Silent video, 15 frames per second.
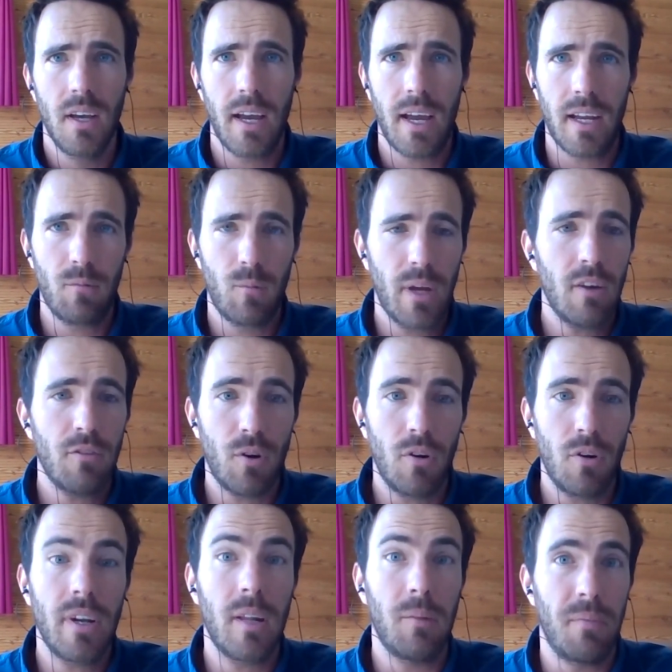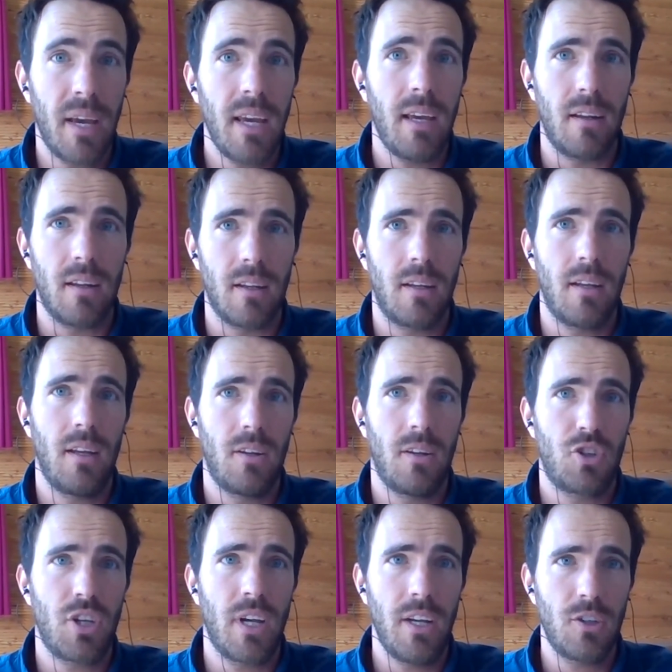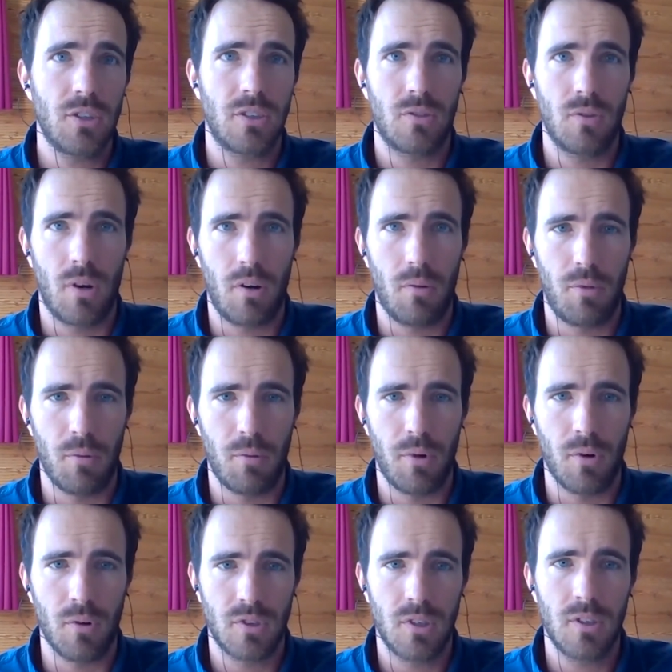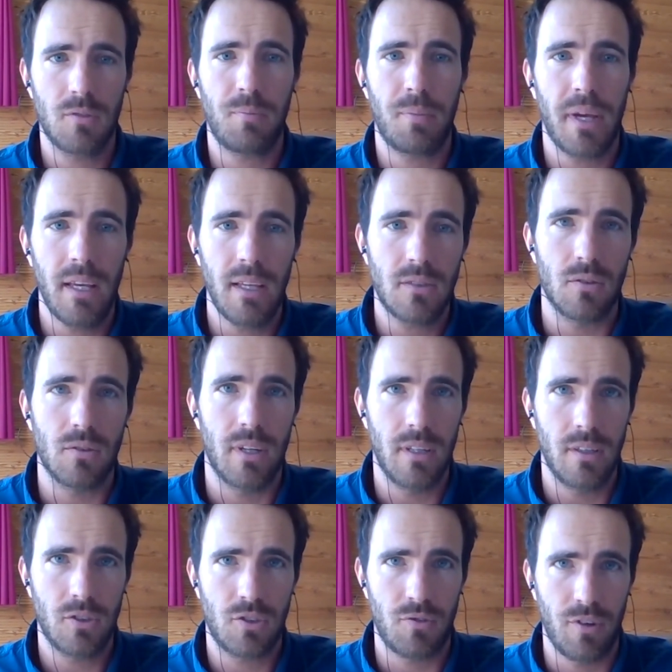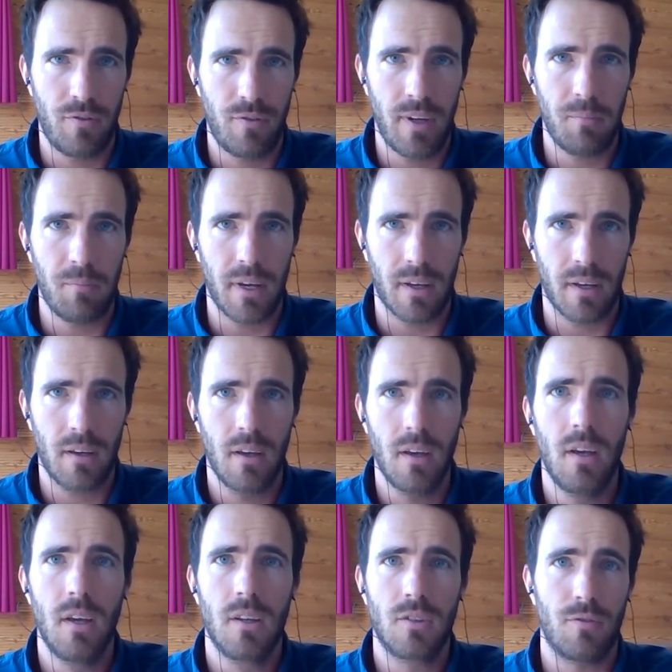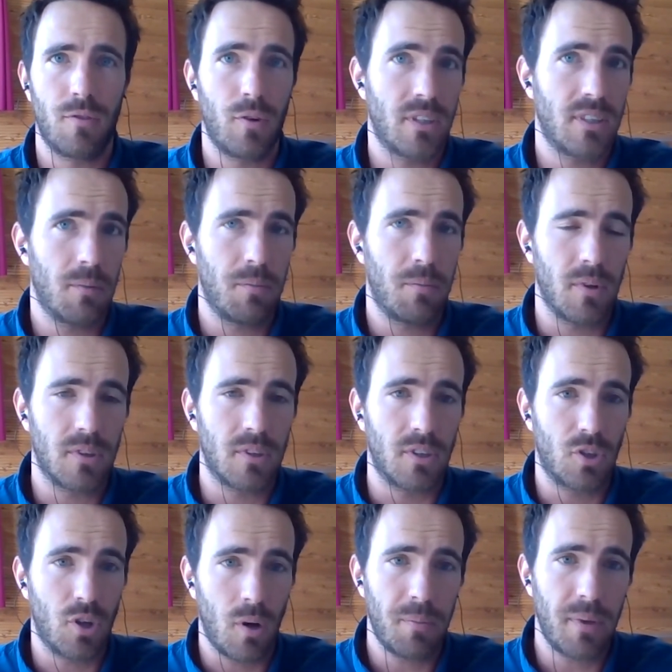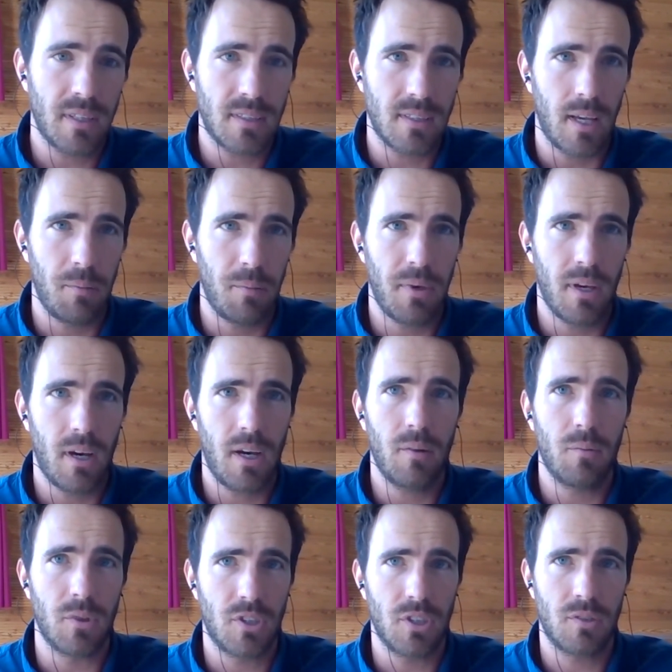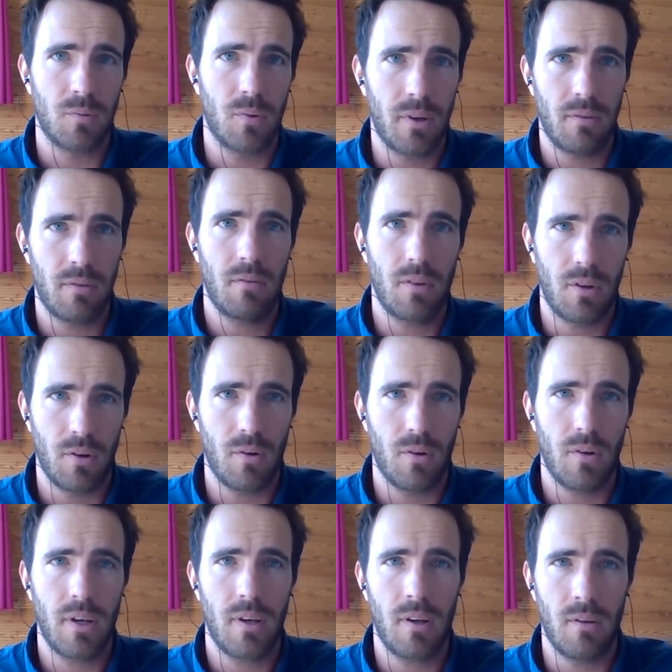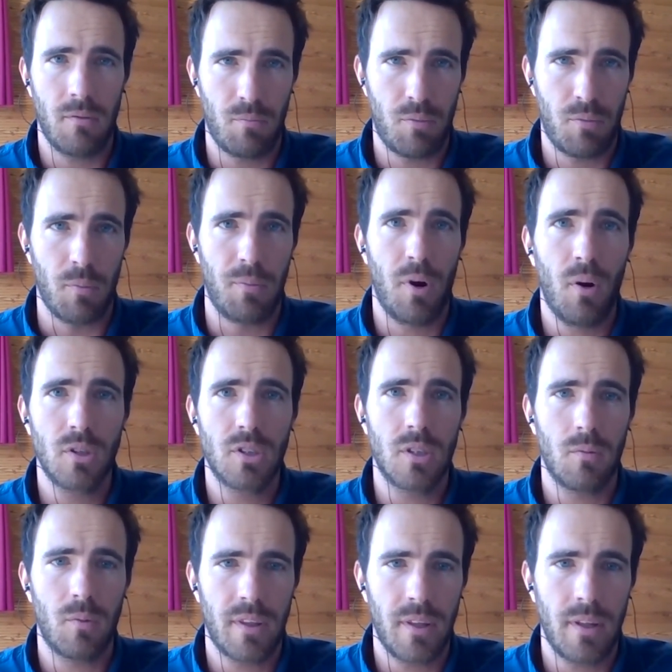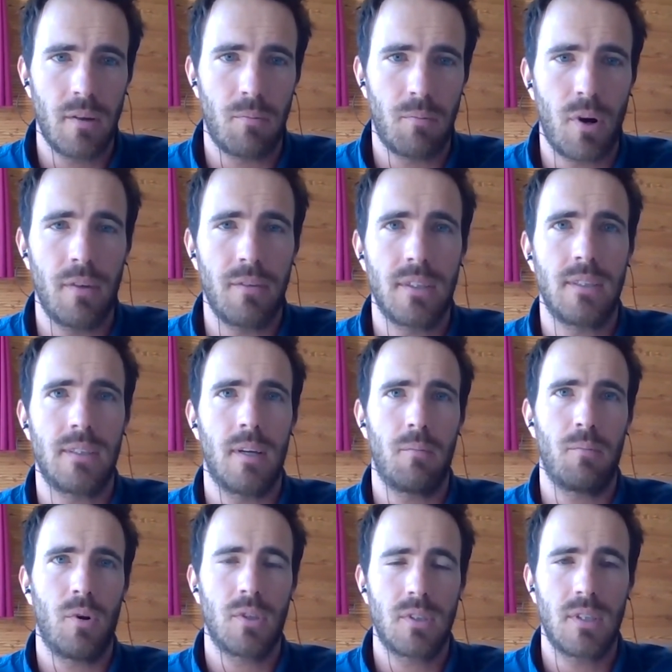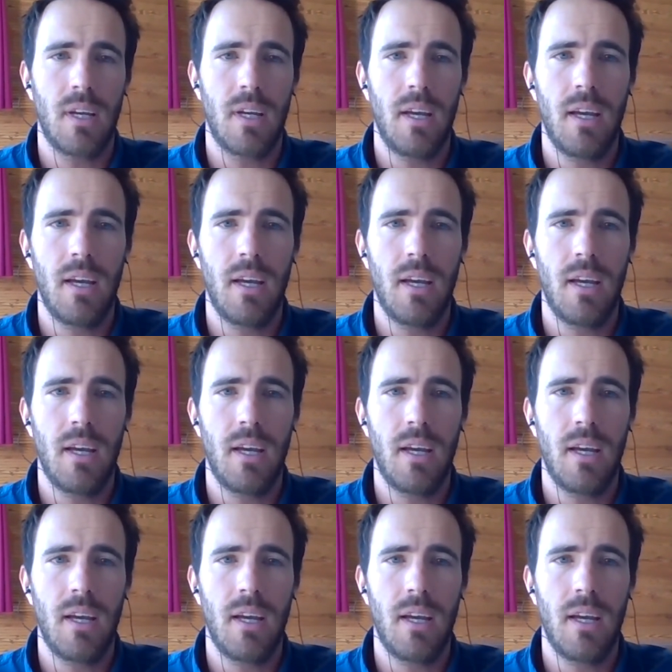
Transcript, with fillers: And we have already made indeed changes to our proposals based on industry feedback. So for example, the topics API, which is one, you know, a proposal within the privacy sandbox